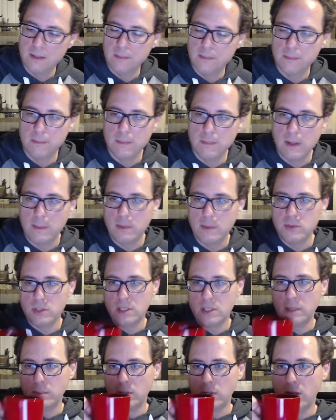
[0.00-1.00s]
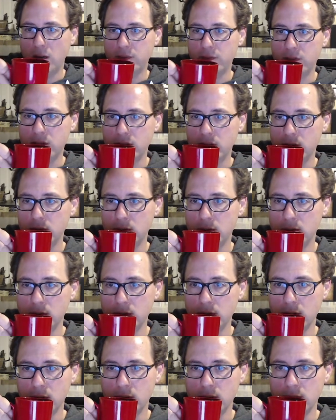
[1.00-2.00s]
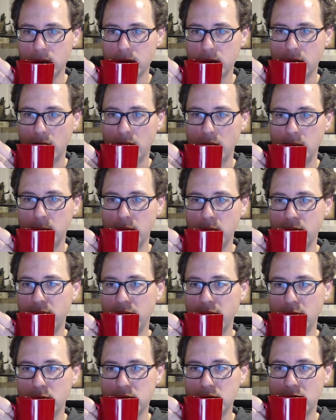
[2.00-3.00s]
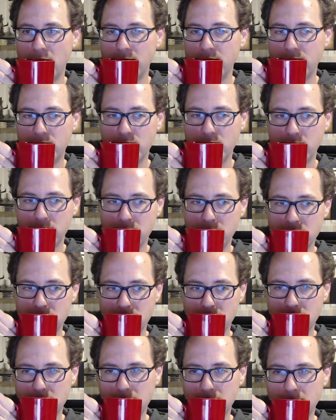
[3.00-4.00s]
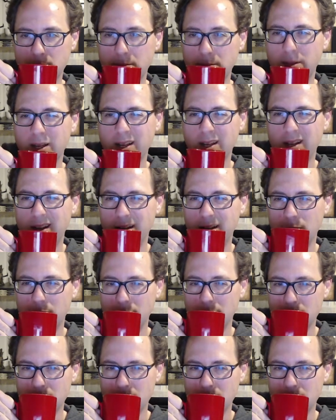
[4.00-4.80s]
I'm going to drink a cup of coffee, too. Sorry, the middle finger was not for 3rd edition, but it kind of was.